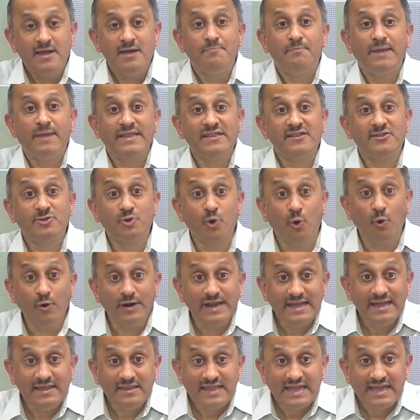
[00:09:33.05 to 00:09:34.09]
by
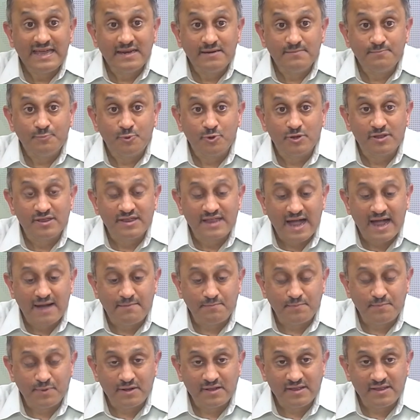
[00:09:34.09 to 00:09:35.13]
storing the input
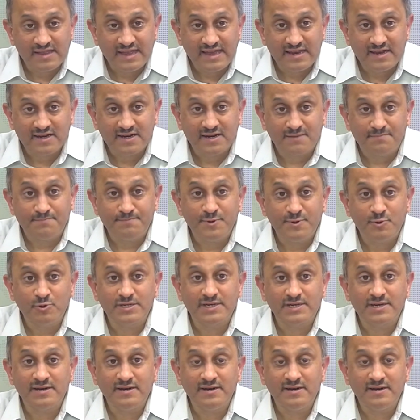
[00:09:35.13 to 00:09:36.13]
samples in a computer,